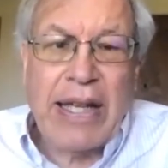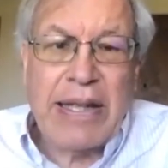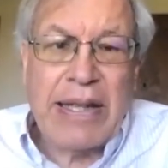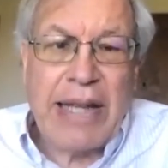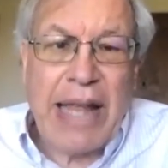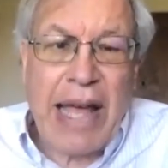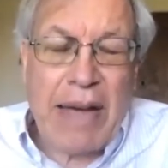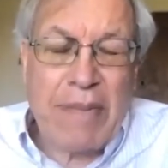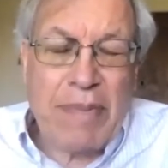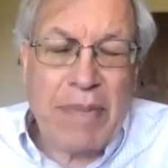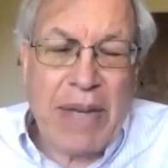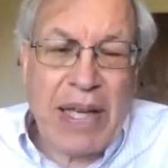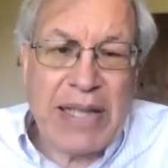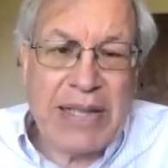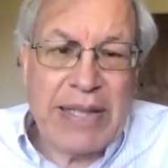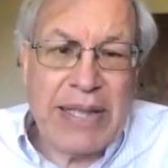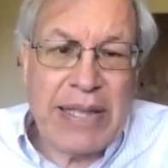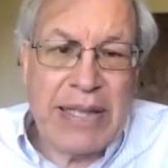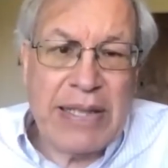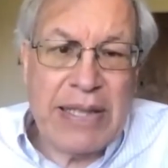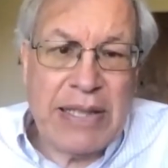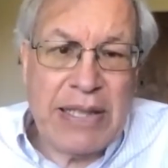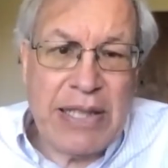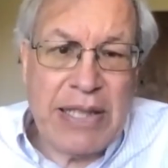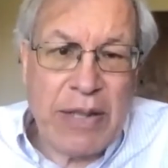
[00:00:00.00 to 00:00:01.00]
That makes
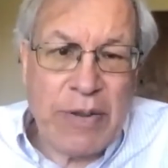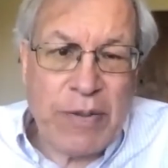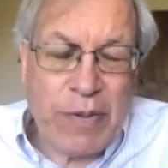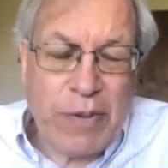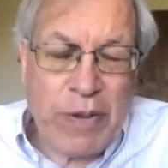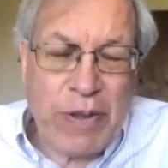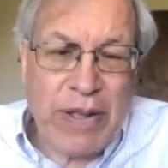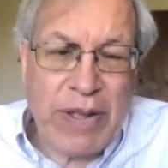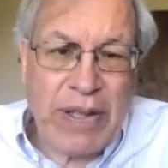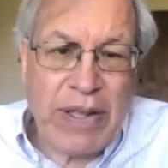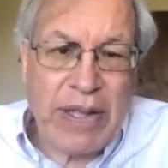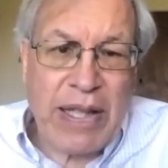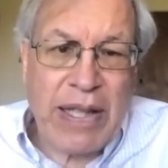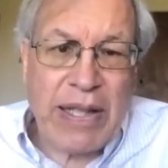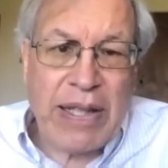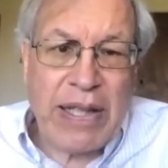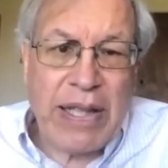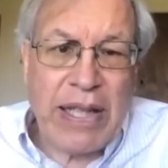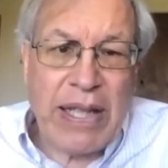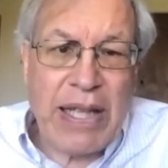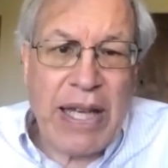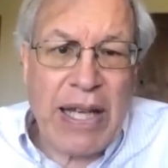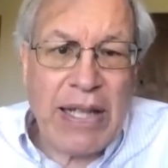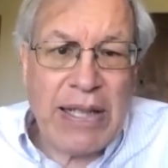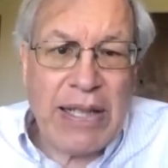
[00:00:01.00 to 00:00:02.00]
it different than the
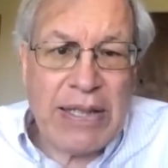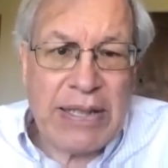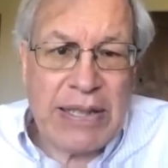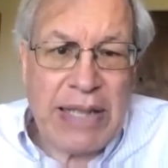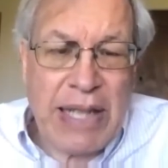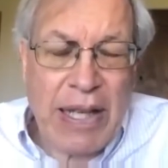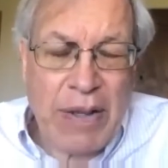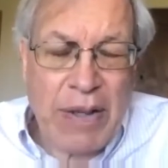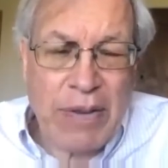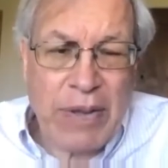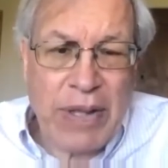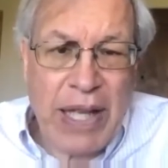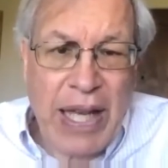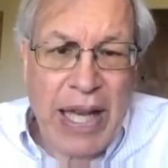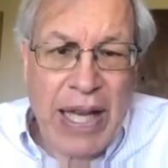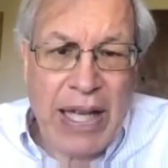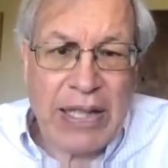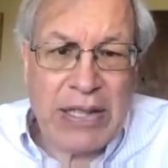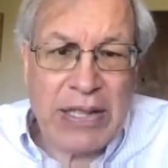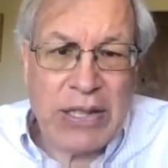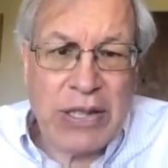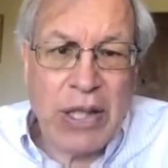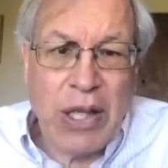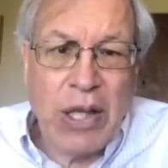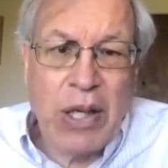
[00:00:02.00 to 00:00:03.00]
Youngstown
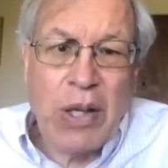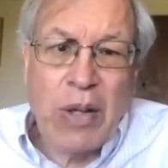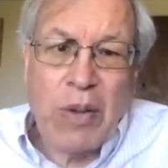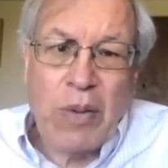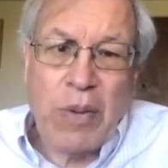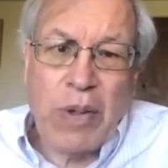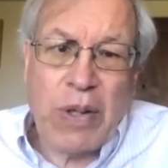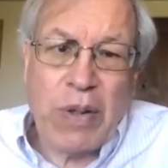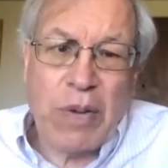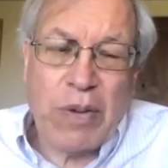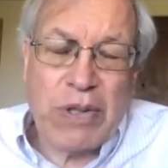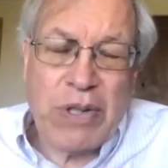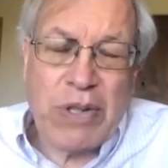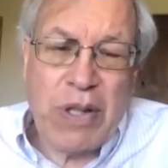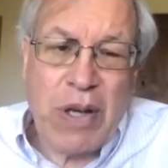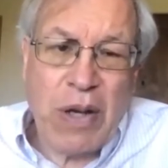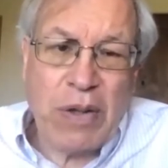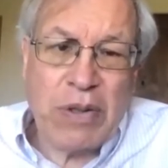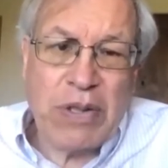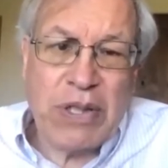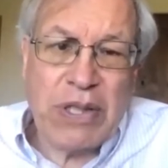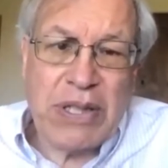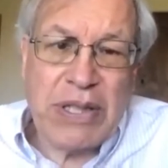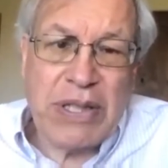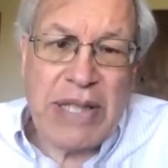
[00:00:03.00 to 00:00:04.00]
case, where there was no
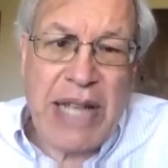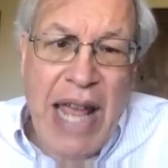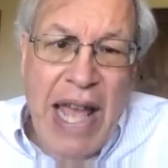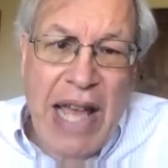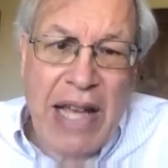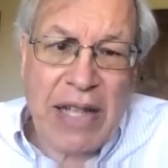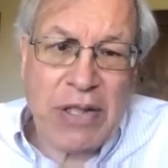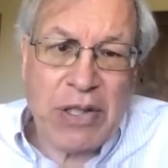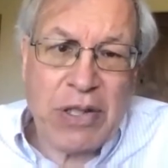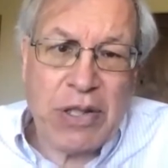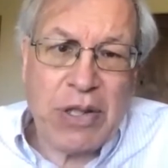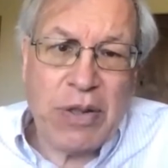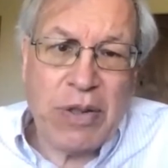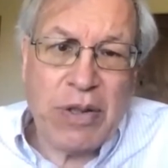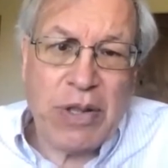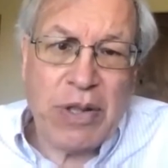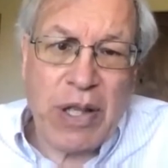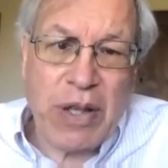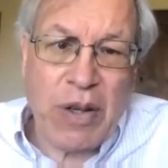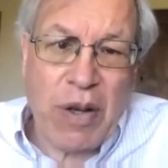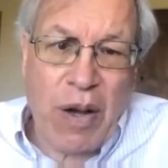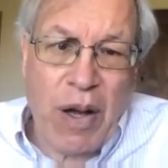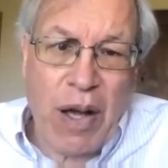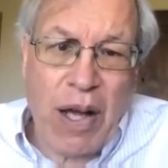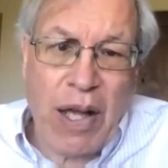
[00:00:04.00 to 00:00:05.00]
statute
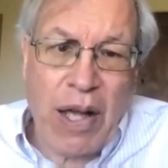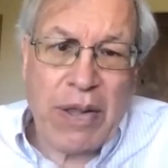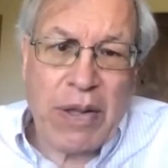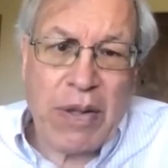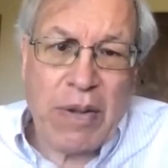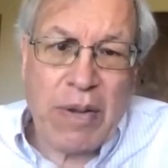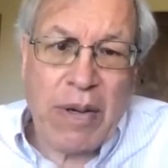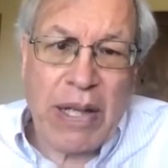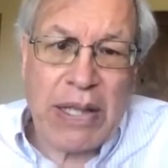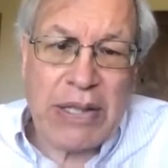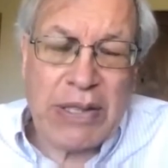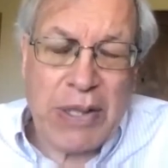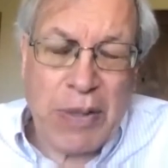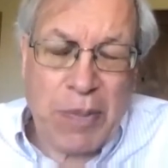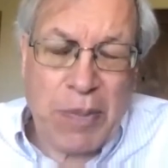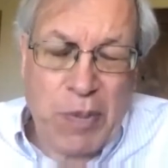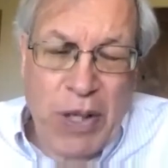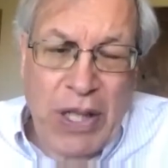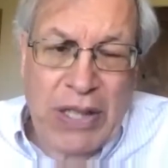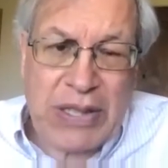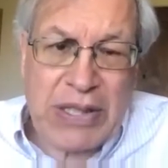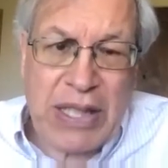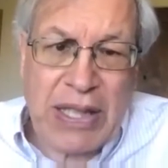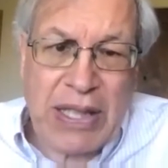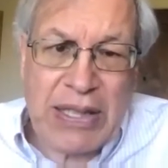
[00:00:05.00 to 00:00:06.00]
that authorized the
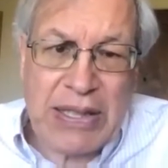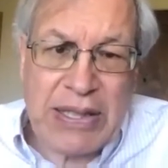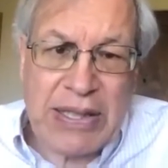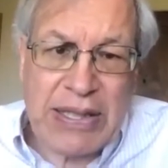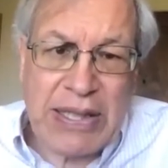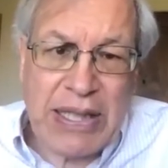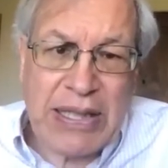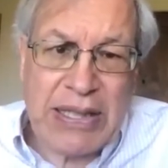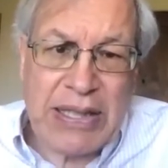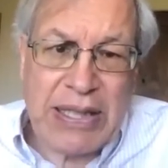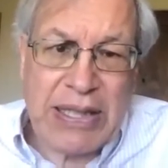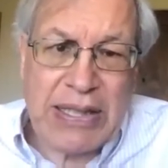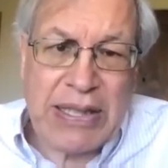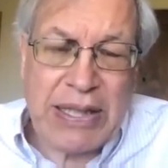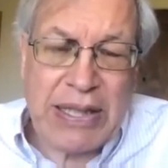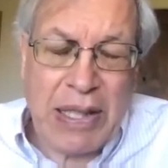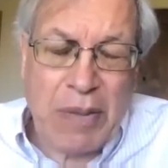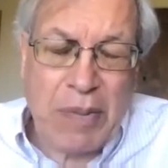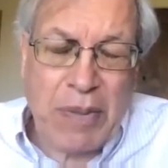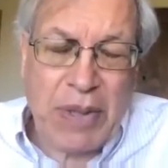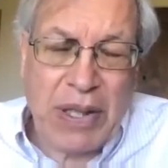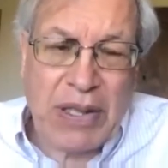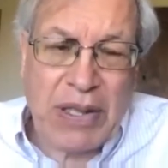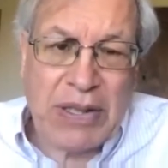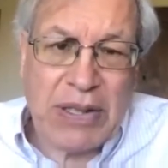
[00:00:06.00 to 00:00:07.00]
president to seize the steel
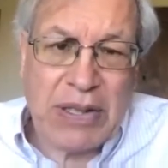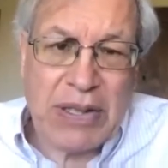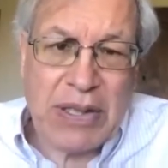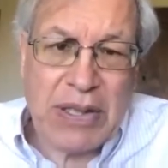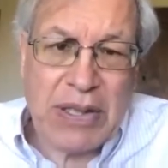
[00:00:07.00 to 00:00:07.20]
mills.